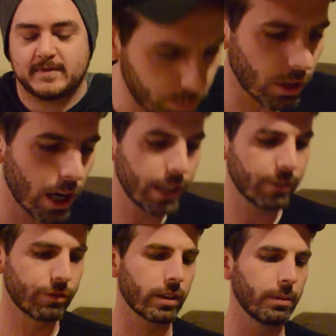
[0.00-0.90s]

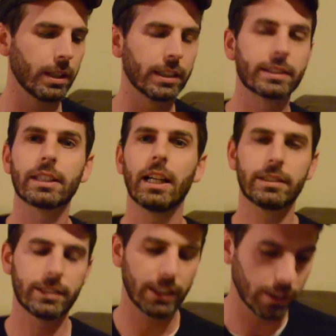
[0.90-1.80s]
Brian from
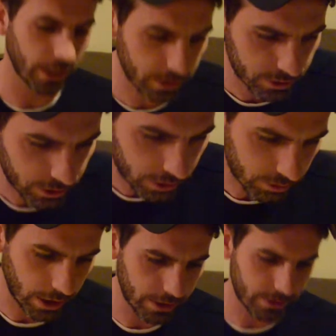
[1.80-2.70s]
Scottsdale, Arizona
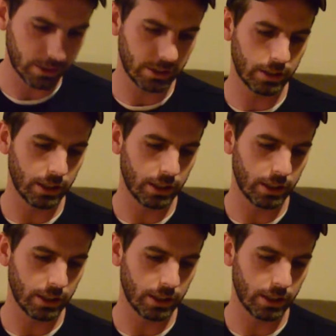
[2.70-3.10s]
writes in,